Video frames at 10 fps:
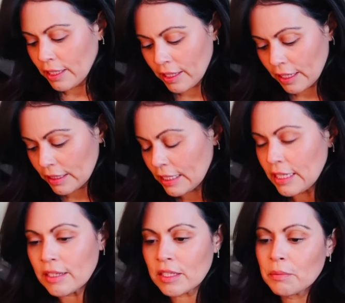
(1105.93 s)
at
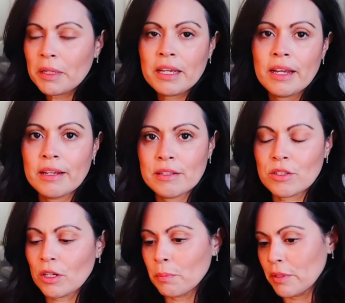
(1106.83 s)
least my hands
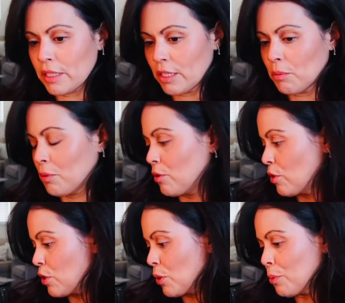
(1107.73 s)
are presentable,
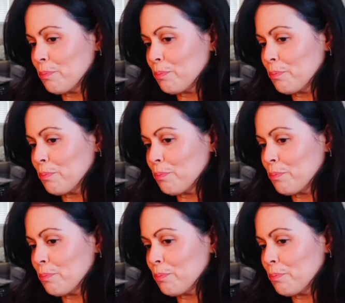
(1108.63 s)
so